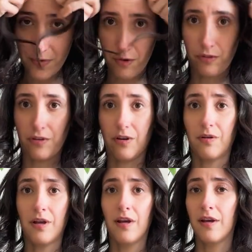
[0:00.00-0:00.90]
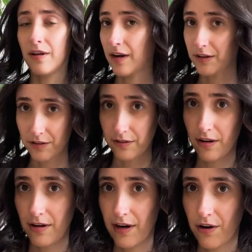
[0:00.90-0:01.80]
Also, I just got
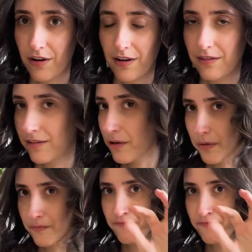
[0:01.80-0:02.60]
a haircut, so